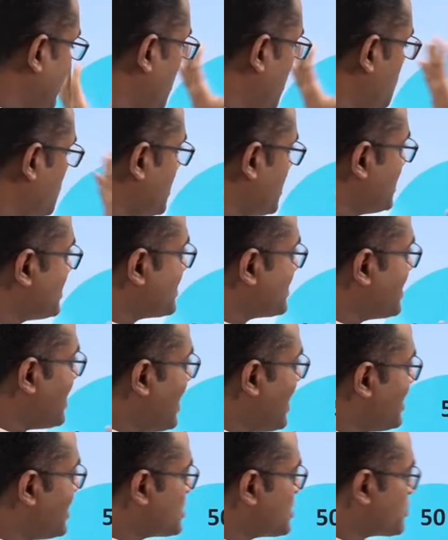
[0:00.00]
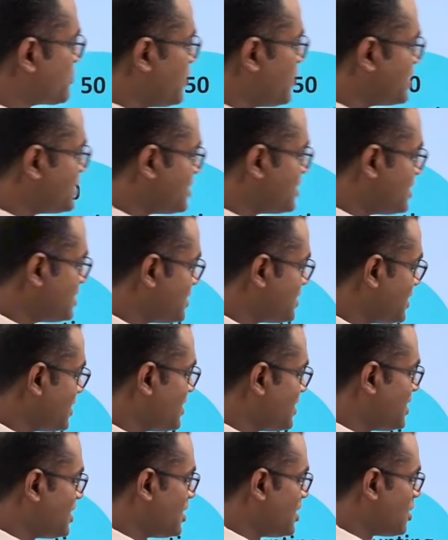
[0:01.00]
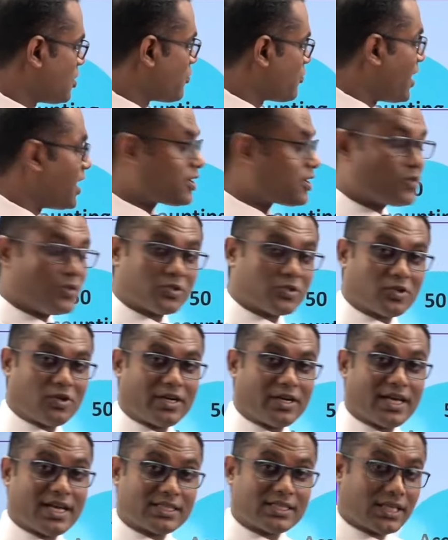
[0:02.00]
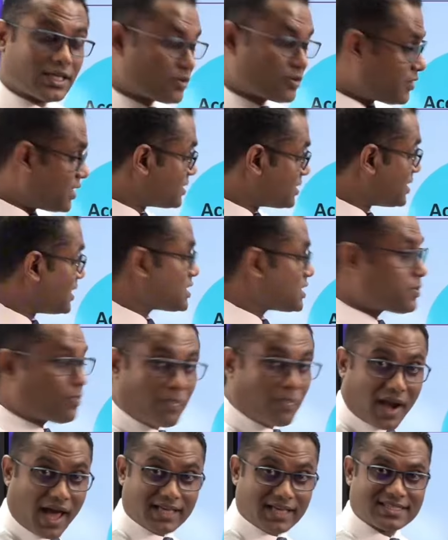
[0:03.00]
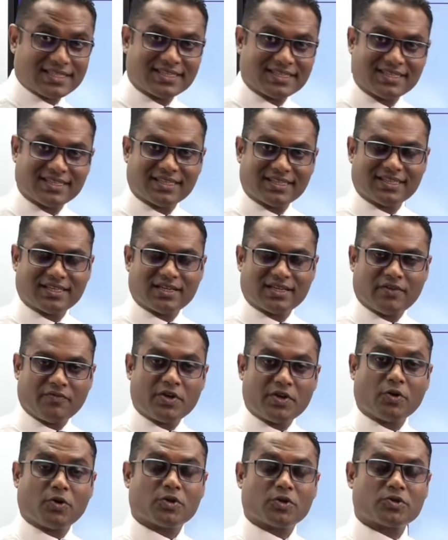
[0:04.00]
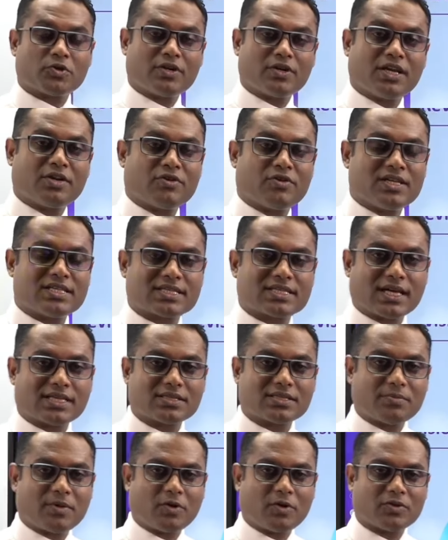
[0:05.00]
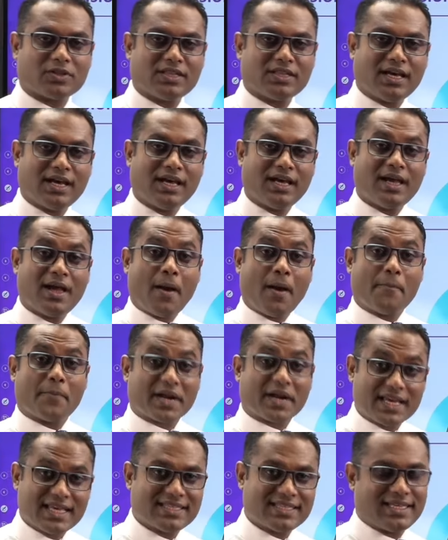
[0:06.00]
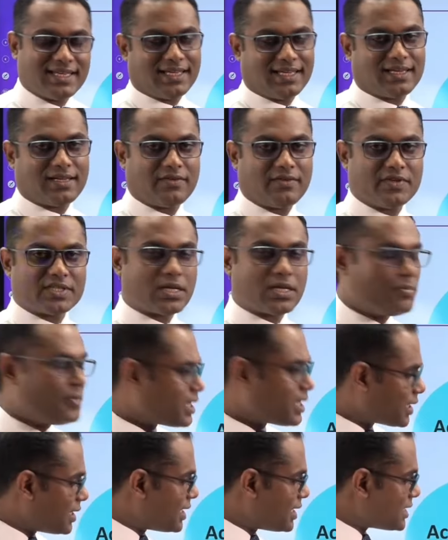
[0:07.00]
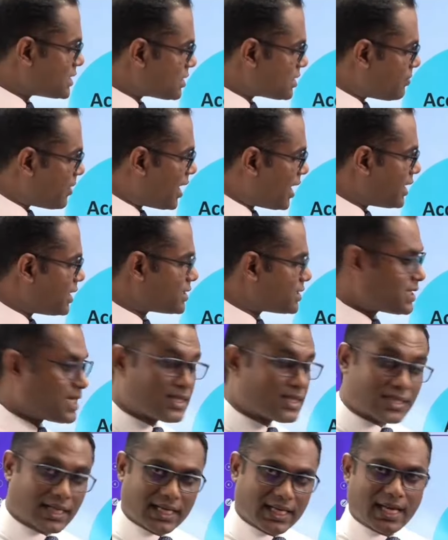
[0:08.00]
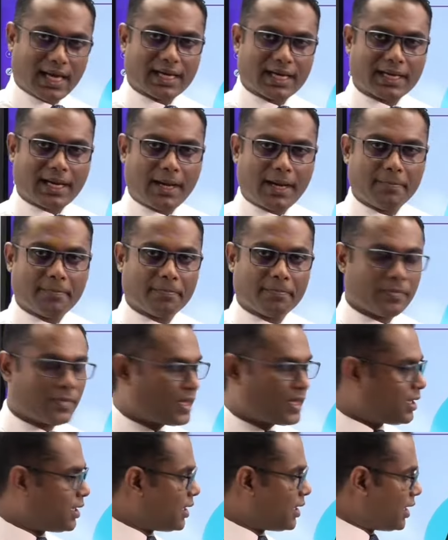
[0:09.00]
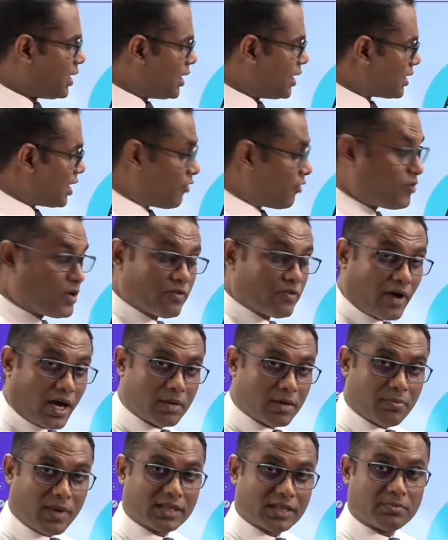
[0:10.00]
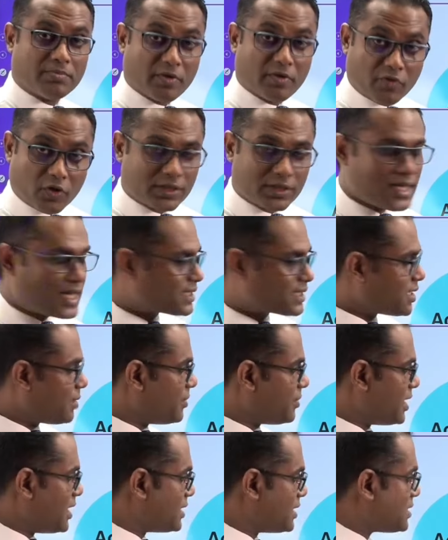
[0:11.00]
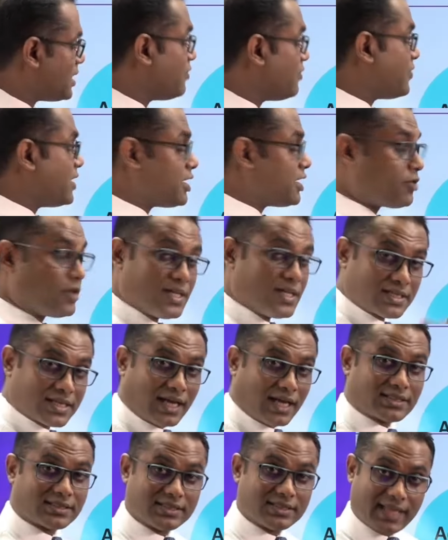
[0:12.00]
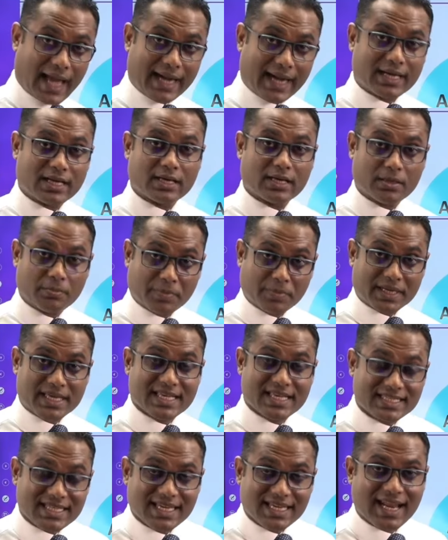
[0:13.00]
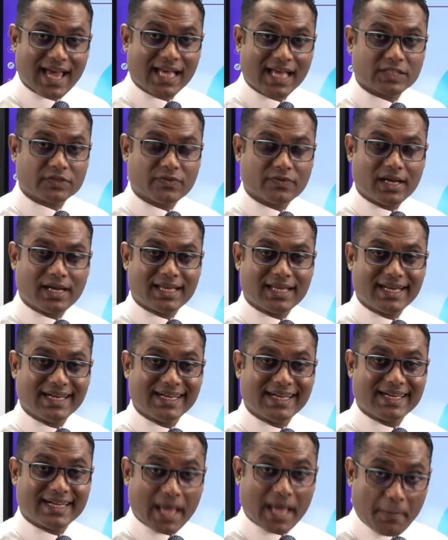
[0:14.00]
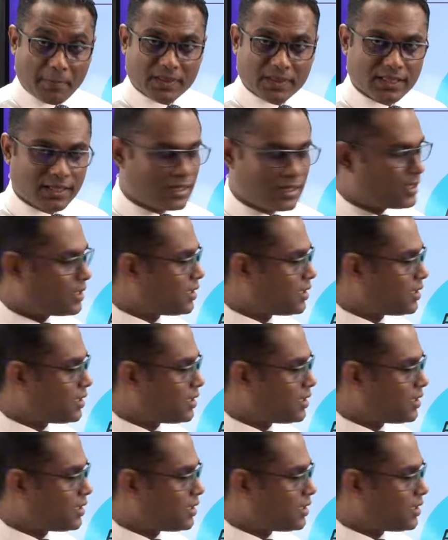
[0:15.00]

accounting standards questions, 12 consolidation questions, plus we also need to discuss about the pre-scene, which will be released by CS Sri Lanka roughly 1 month before the examination. We need to discuss that pre-scene as well in depth.